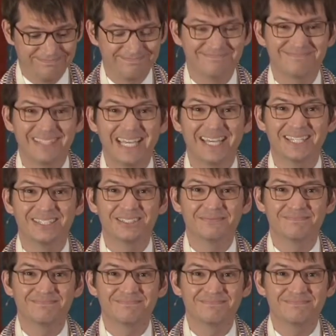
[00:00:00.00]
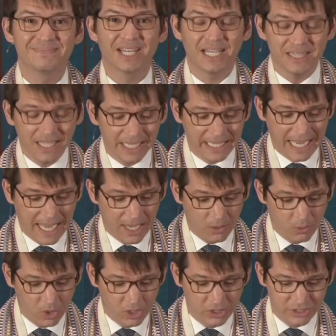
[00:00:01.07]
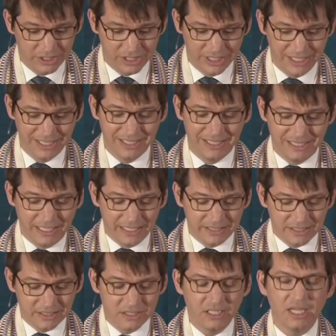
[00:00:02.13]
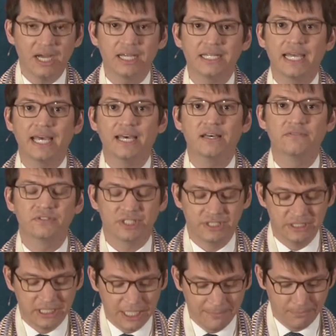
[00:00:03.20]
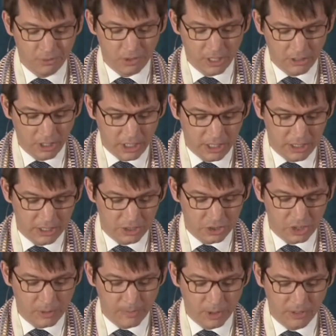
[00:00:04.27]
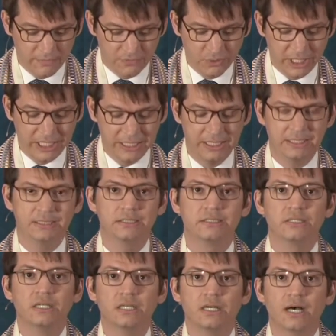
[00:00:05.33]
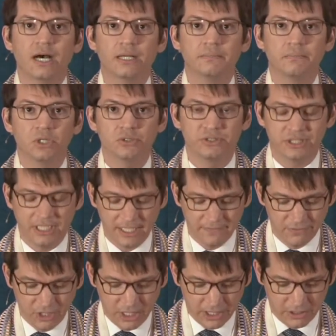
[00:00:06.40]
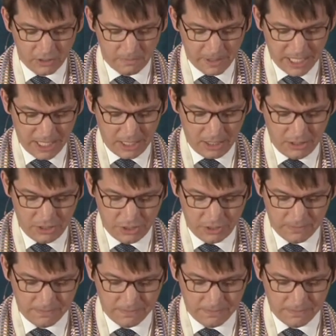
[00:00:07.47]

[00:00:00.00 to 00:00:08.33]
And unlike ours, it does not have contemporary interpretive readings on most every other page.